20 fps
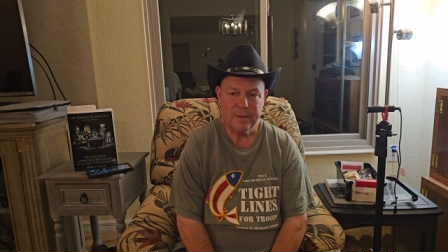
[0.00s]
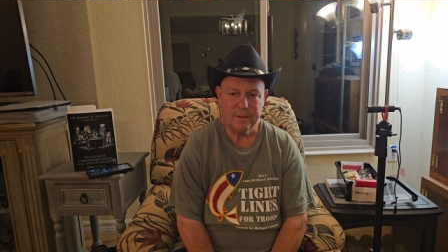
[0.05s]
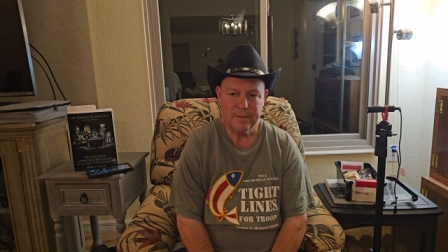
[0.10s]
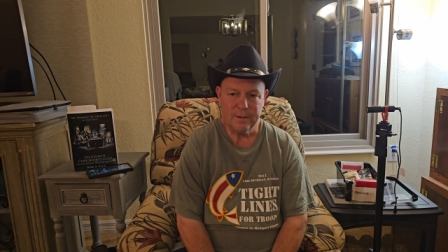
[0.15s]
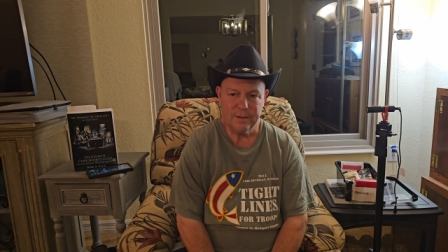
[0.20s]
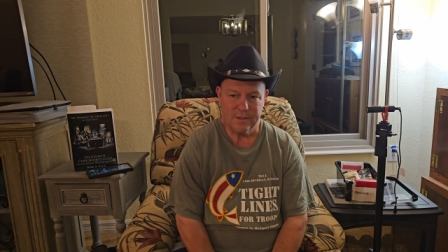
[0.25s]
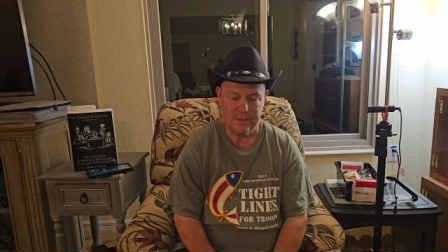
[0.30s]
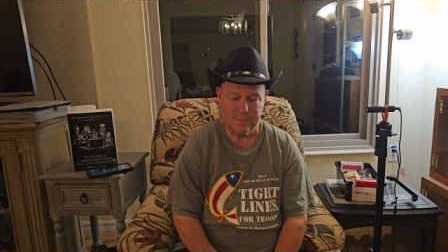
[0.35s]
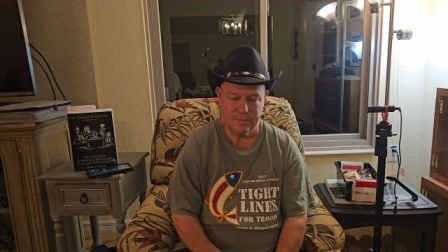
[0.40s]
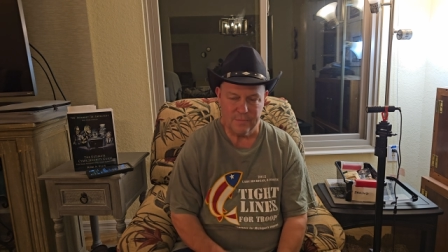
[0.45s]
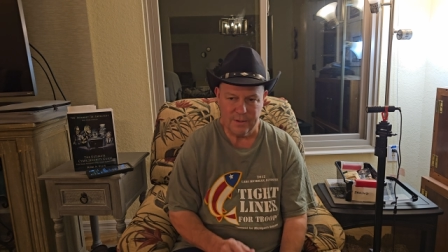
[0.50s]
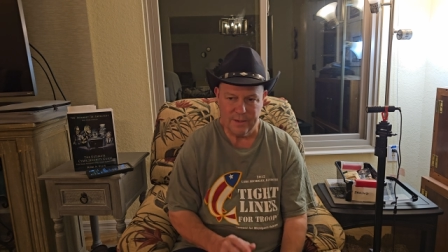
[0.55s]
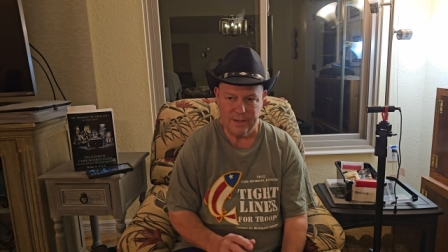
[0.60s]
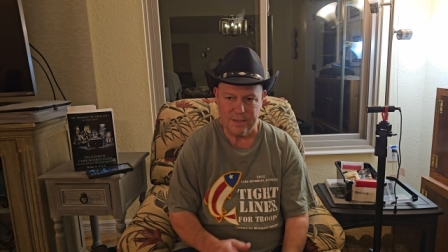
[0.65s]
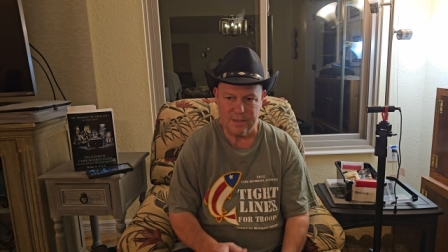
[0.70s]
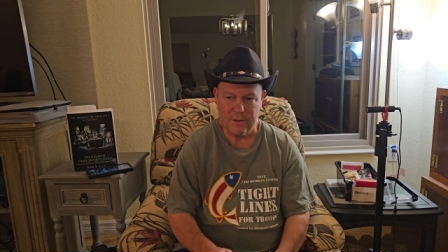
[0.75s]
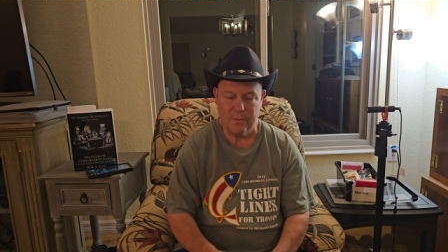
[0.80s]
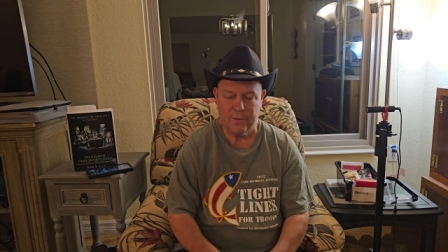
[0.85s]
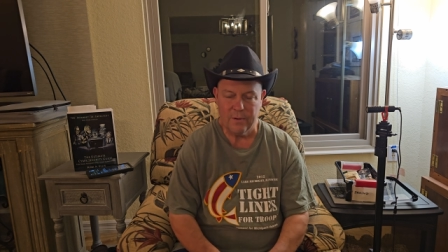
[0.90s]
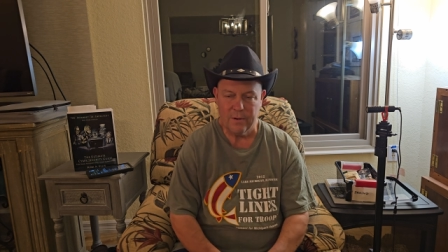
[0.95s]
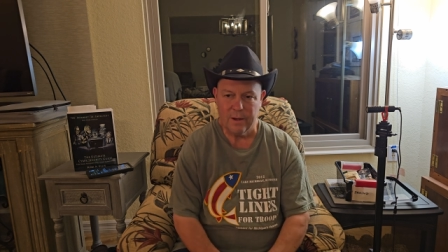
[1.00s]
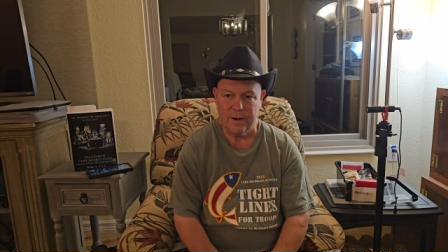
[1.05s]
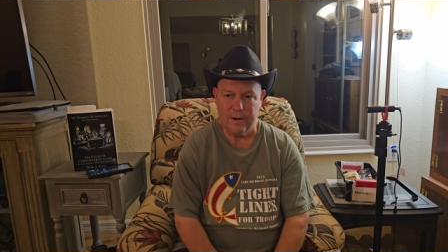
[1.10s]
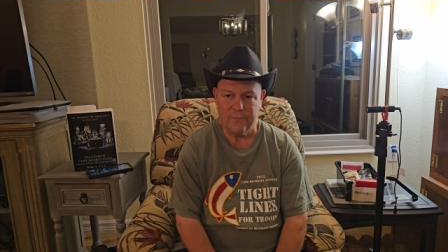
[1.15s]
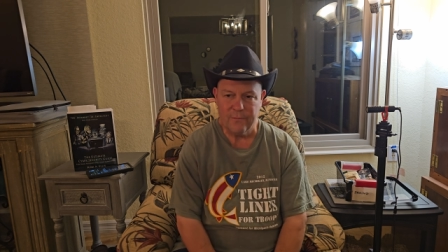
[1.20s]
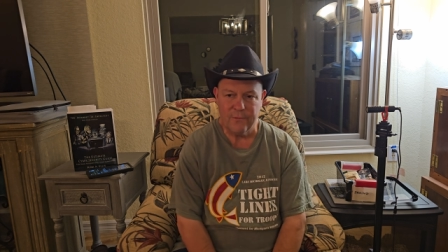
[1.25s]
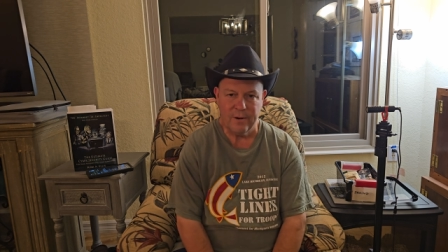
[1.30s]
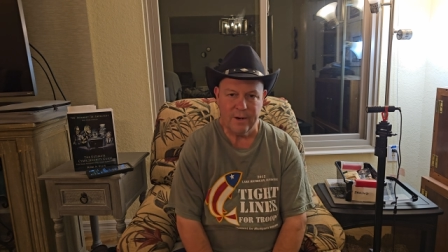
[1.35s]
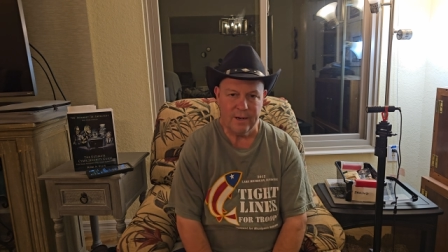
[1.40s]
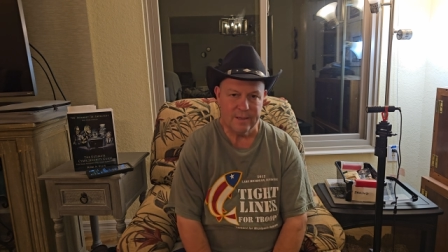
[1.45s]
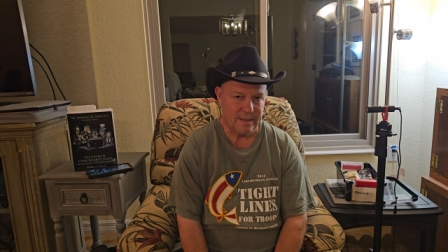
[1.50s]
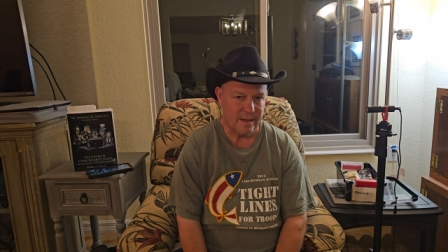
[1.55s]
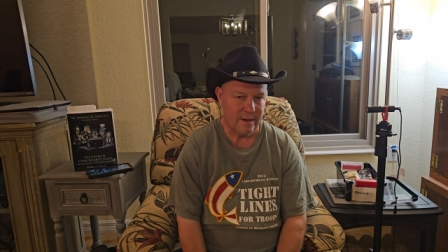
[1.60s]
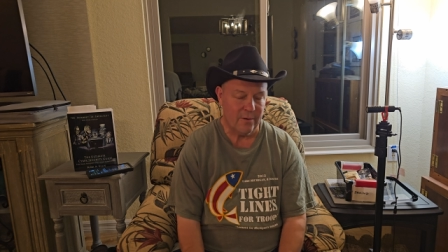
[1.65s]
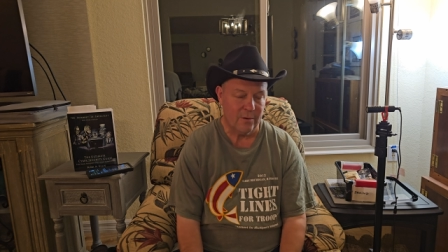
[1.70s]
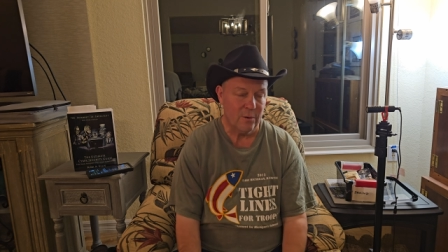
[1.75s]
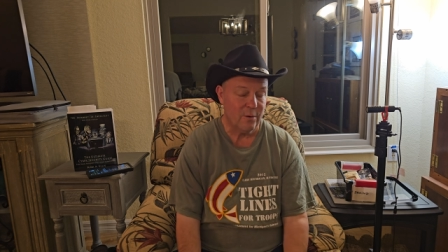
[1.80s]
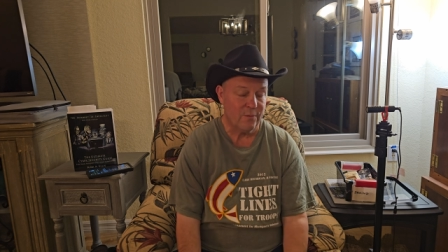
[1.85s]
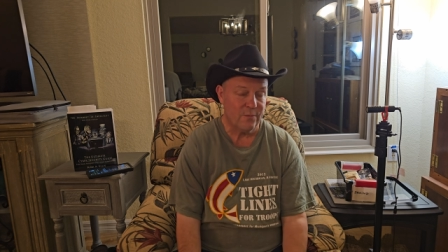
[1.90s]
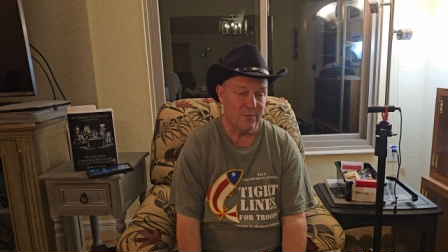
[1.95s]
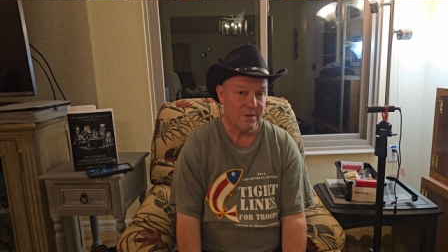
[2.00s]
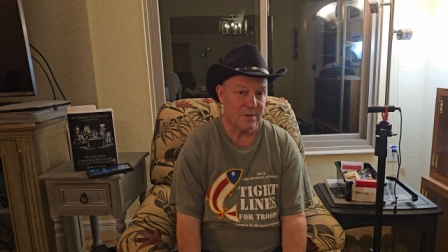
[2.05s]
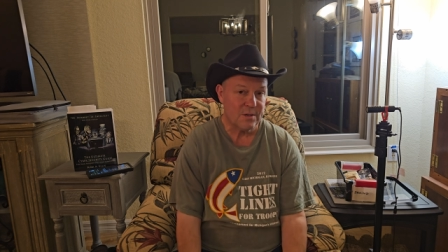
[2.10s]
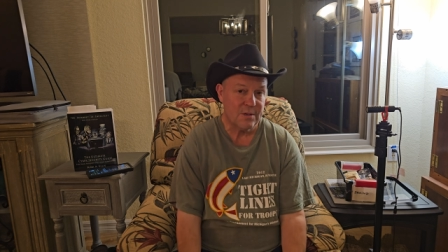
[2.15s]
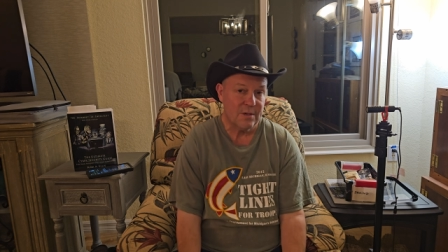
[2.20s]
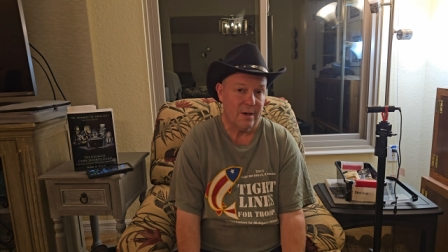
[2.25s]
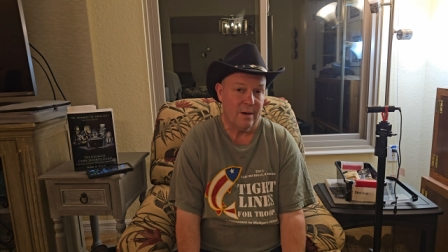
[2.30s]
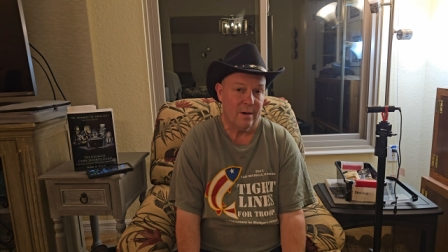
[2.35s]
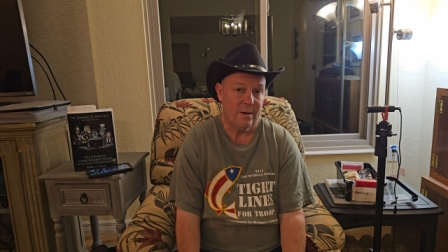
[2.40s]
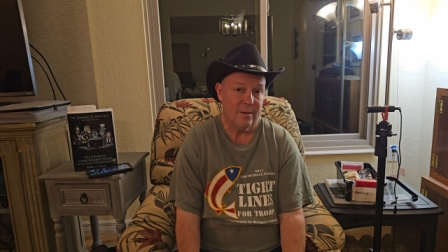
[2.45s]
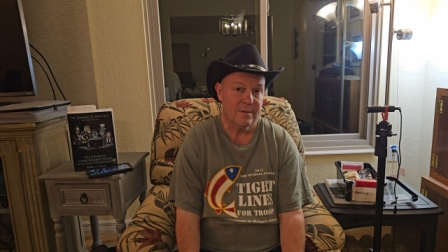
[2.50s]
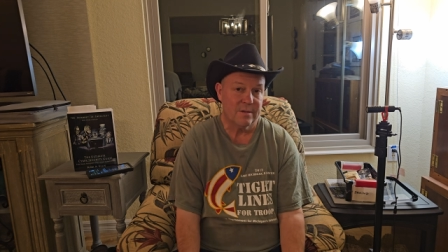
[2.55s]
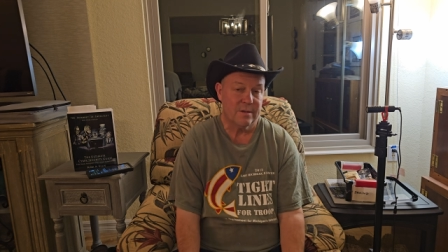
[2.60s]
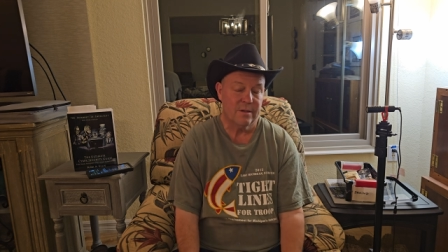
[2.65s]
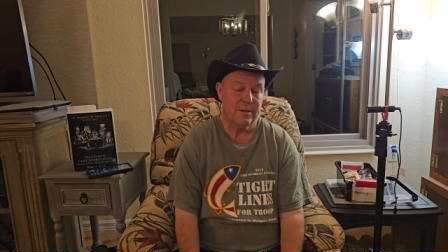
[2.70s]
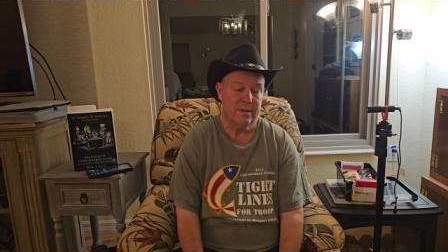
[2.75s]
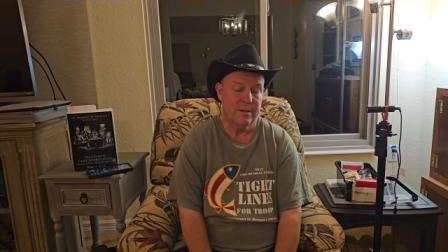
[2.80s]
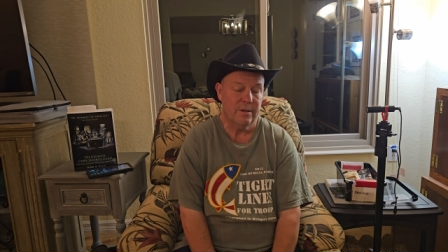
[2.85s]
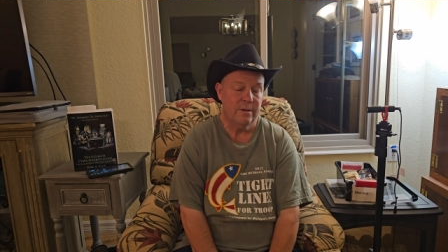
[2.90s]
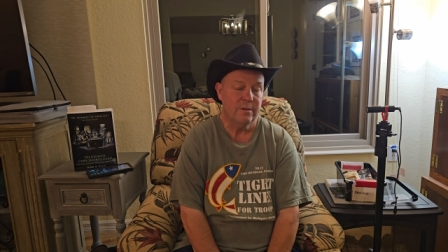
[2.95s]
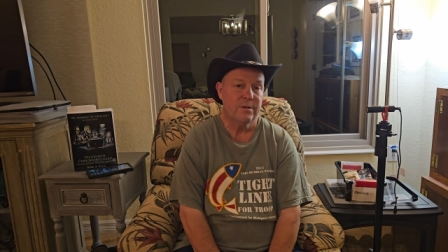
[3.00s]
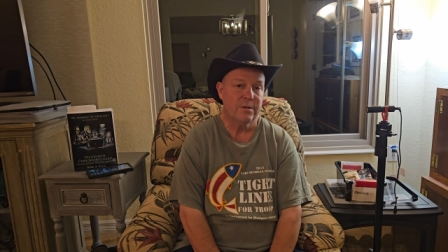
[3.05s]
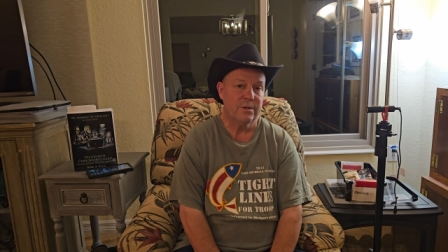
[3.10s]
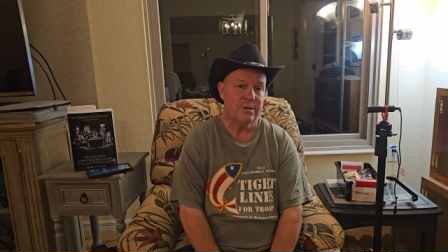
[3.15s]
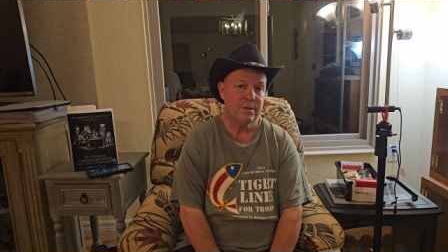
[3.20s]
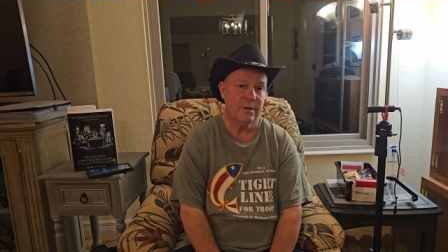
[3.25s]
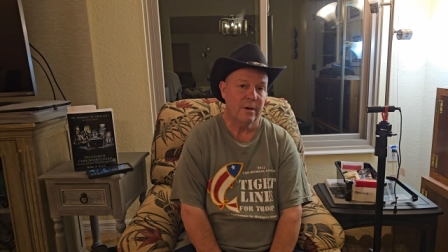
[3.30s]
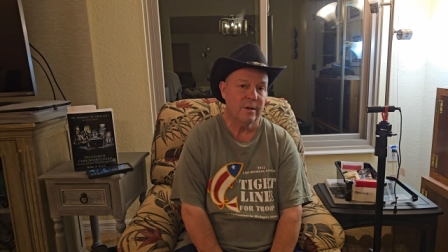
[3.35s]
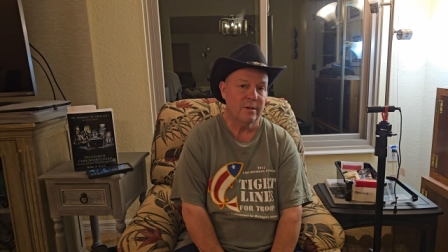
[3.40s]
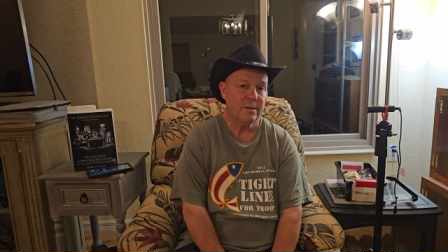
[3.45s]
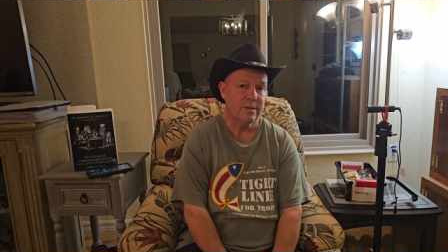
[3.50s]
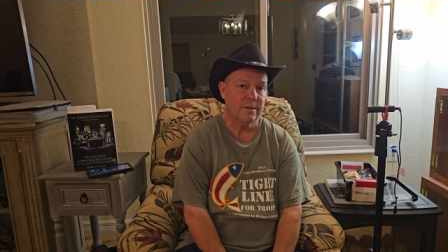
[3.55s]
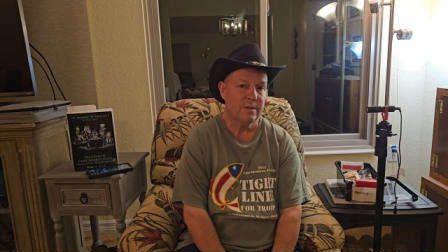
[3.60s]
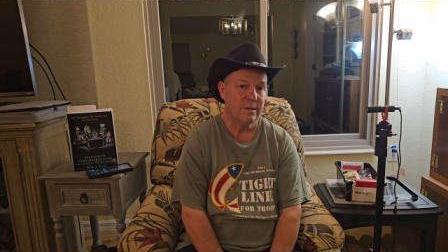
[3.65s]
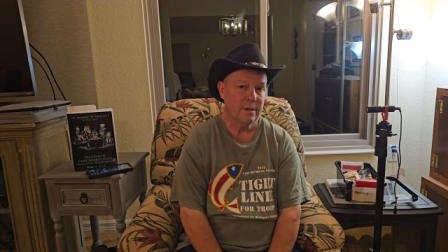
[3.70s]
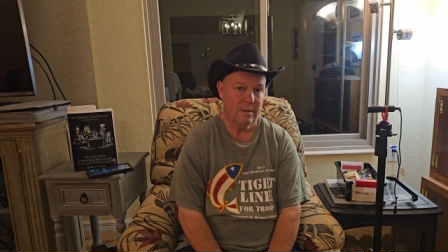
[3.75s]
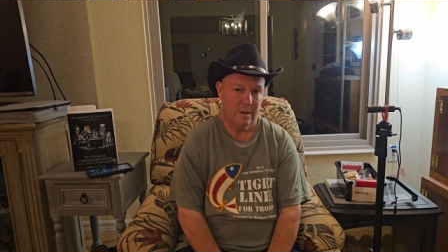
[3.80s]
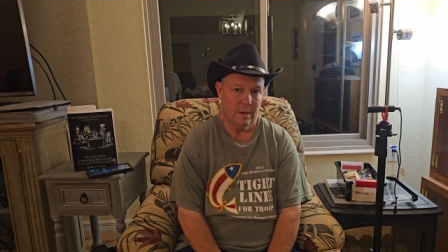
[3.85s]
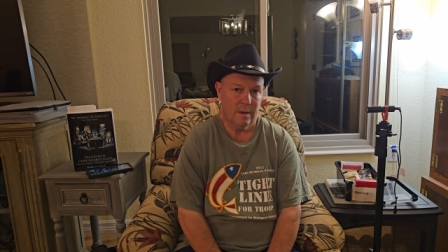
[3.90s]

There's some things going on in France. I don't know if you saw, there's a huge church